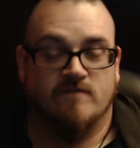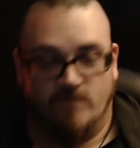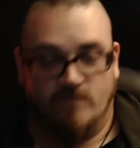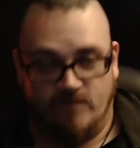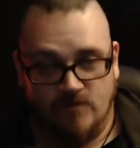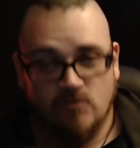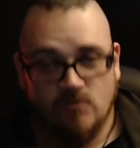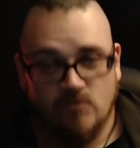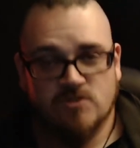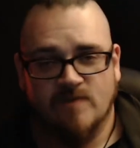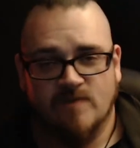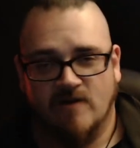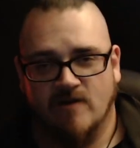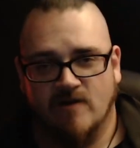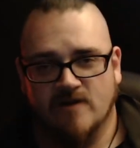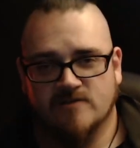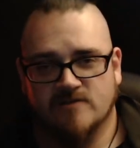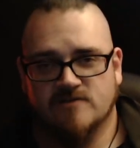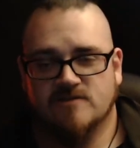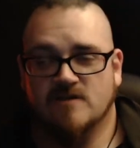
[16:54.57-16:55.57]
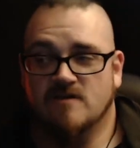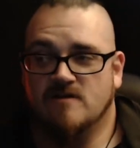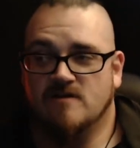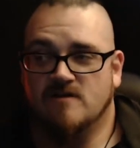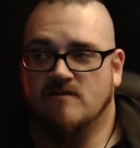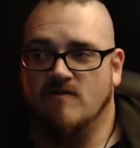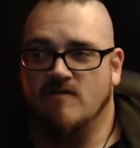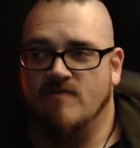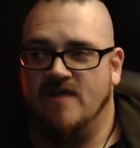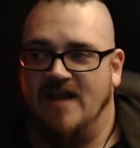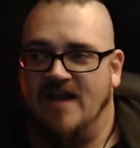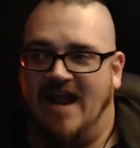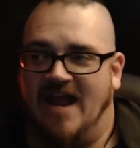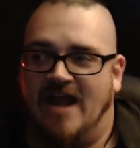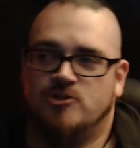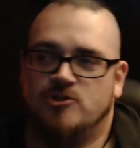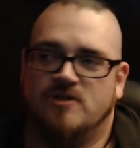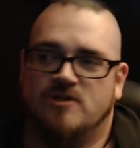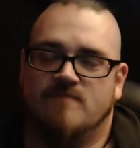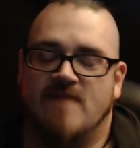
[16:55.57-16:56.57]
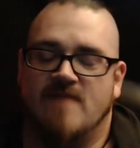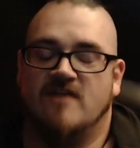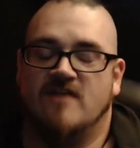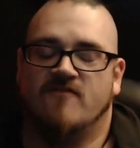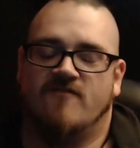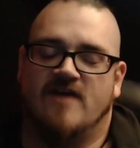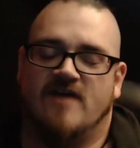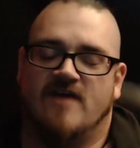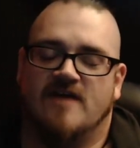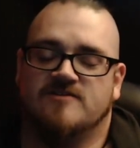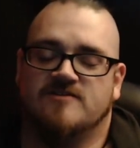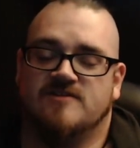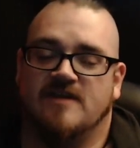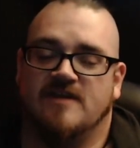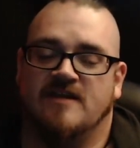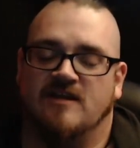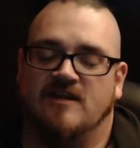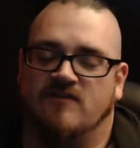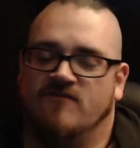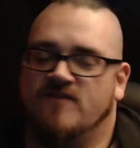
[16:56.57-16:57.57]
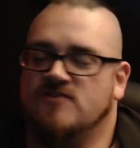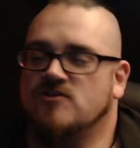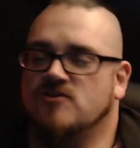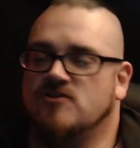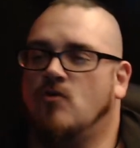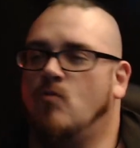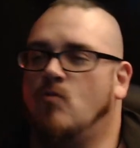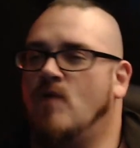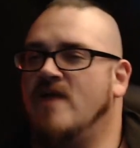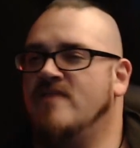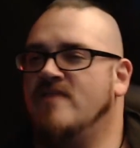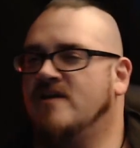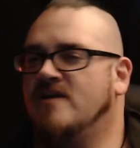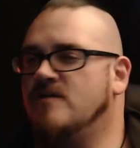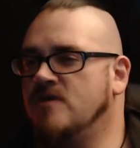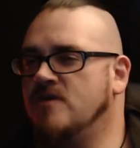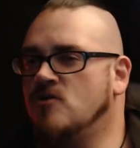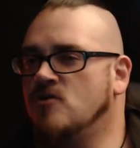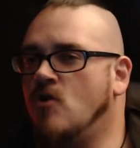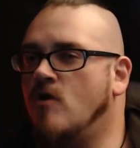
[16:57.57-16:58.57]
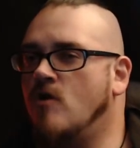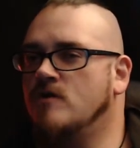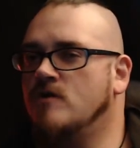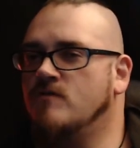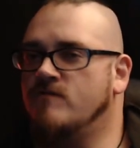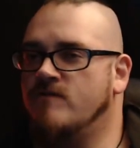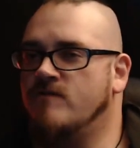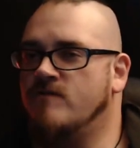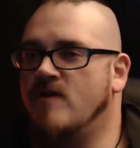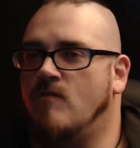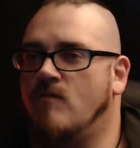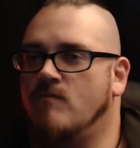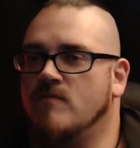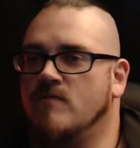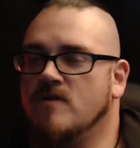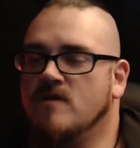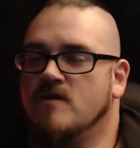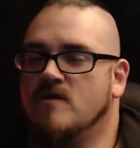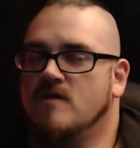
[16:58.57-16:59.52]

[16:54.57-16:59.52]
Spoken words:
few spirits that actually manifests in a physical way that can be caught on film